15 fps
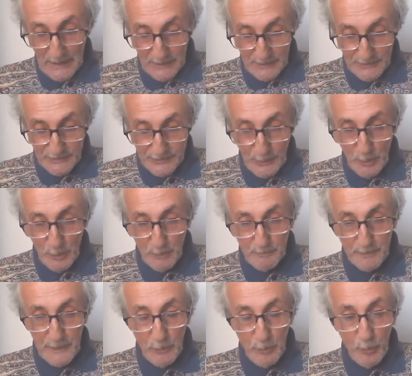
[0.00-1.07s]

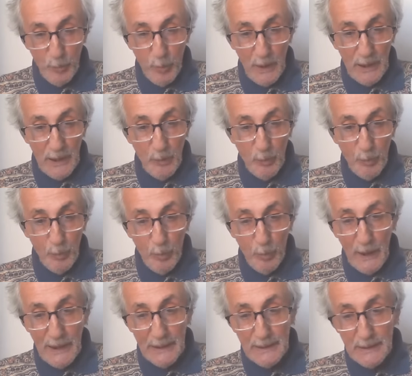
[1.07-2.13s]
So why
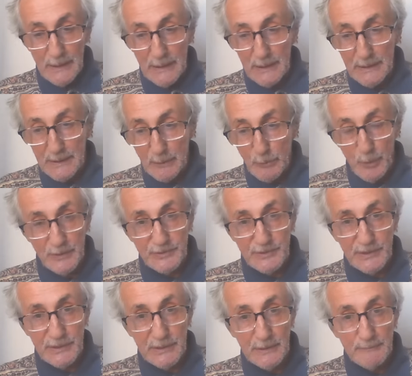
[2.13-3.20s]
was
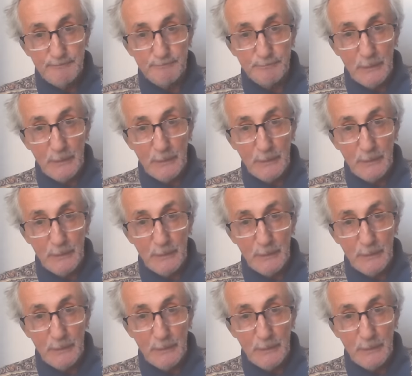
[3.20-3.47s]
he